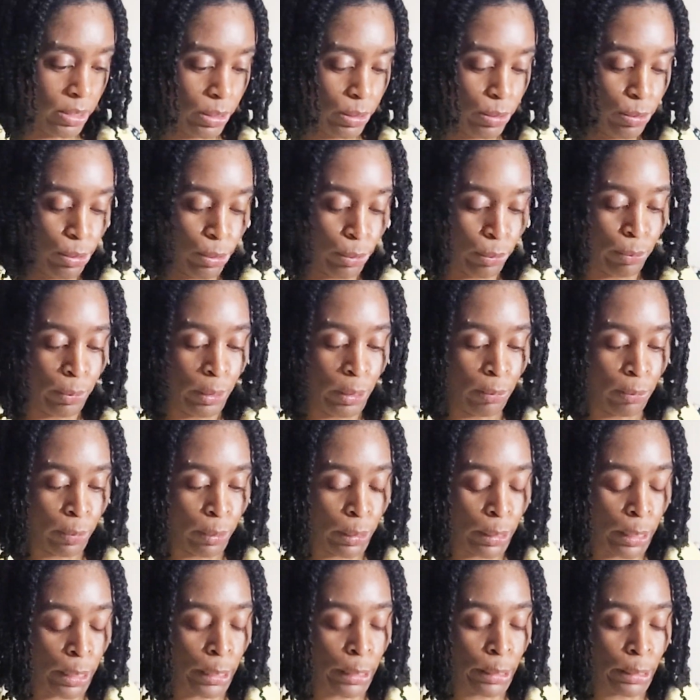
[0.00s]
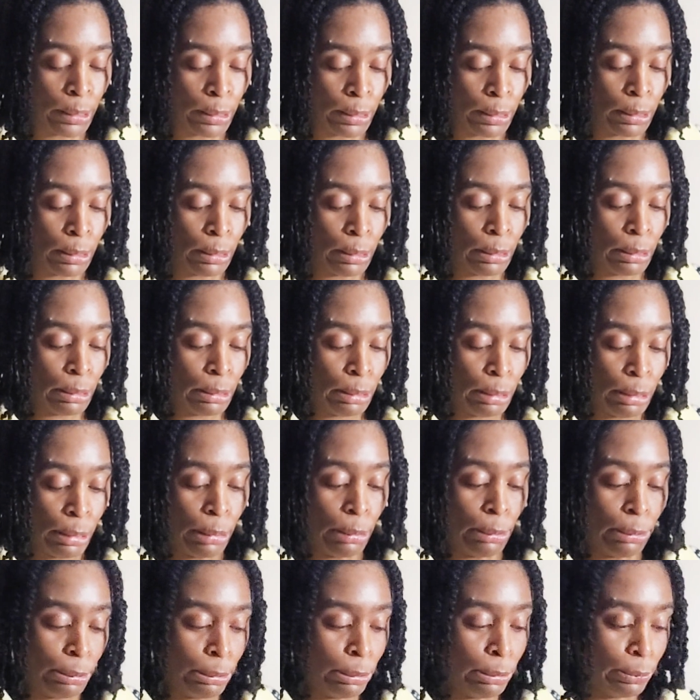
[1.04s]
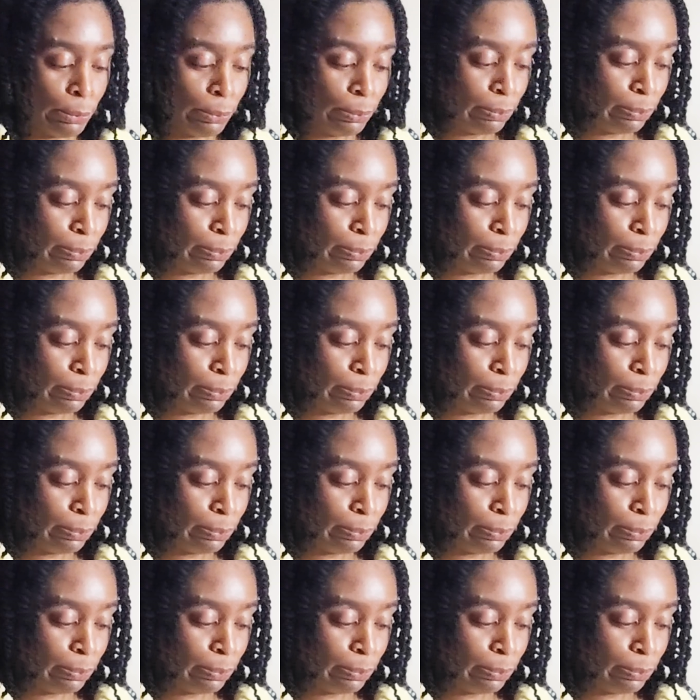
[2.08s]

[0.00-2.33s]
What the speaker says: You know, people like to steal